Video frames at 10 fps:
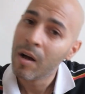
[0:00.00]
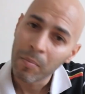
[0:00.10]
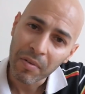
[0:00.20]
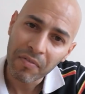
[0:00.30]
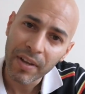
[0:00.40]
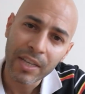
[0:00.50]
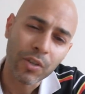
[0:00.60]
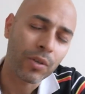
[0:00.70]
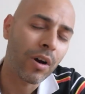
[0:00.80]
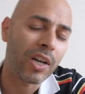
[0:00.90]
But thank
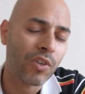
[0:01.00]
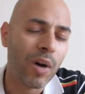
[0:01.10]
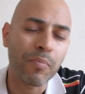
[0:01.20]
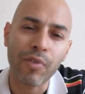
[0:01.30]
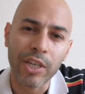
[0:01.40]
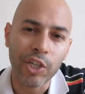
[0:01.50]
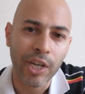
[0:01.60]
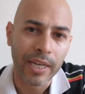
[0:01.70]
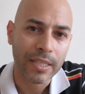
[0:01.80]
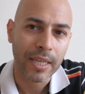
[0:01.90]
you guys, I
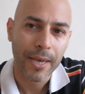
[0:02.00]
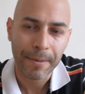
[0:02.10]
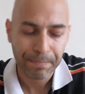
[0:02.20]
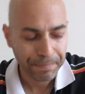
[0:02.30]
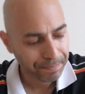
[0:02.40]
appreciate it.